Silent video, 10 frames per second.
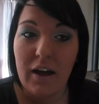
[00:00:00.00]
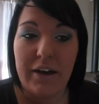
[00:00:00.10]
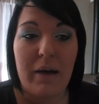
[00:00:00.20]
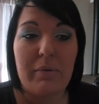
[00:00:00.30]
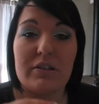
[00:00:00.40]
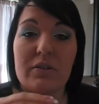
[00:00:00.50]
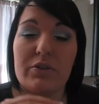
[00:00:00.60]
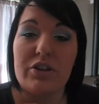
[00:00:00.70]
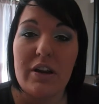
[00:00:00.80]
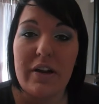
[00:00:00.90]
Okay, because if
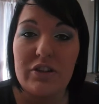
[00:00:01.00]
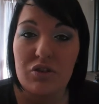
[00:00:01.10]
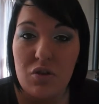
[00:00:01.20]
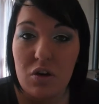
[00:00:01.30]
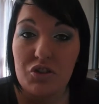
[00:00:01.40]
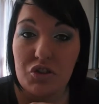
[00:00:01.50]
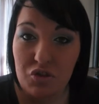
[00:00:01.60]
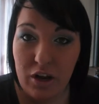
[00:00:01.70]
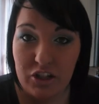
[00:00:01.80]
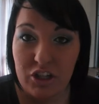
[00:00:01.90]
we don't have a strong
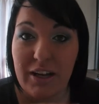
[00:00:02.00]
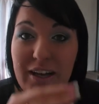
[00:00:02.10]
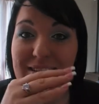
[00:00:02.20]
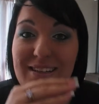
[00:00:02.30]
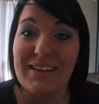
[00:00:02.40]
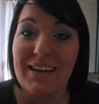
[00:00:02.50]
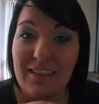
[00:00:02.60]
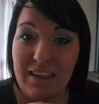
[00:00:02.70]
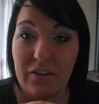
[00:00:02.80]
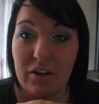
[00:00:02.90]
structure
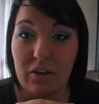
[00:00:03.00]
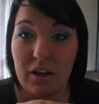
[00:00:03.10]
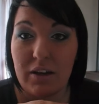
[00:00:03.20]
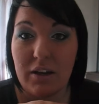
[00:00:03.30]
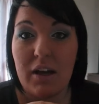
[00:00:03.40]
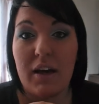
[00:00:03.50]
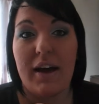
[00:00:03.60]
underneath our acrylic,